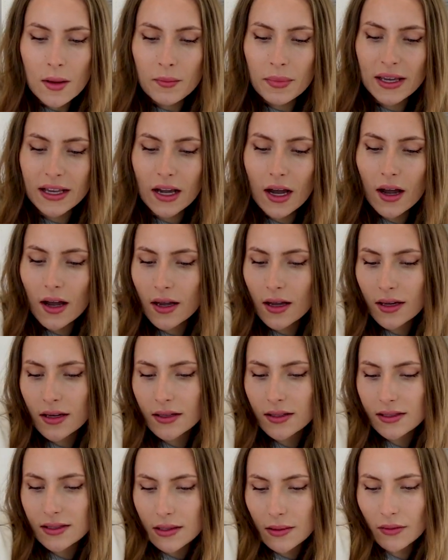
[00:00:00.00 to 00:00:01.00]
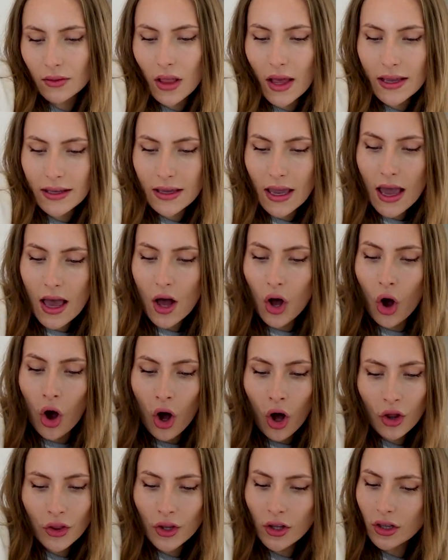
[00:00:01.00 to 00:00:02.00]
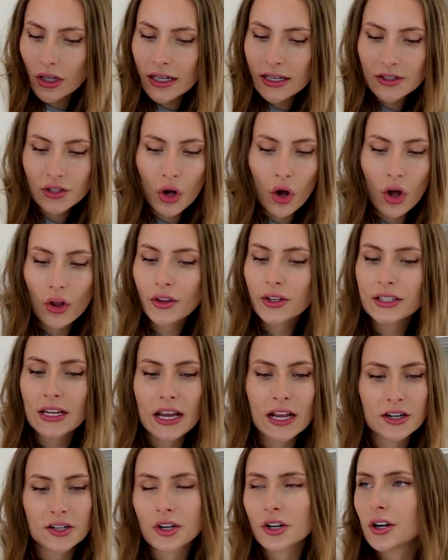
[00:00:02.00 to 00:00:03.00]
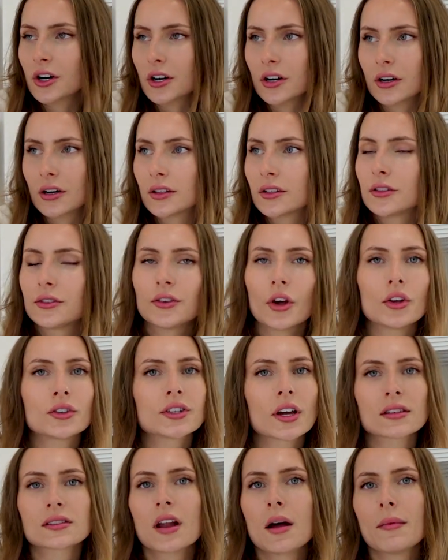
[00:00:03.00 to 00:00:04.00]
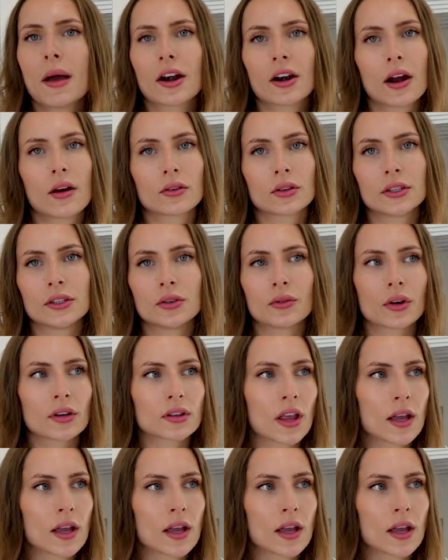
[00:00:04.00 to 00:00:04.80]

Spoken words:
because like all the lint, all the dander, does not matter how clean you are.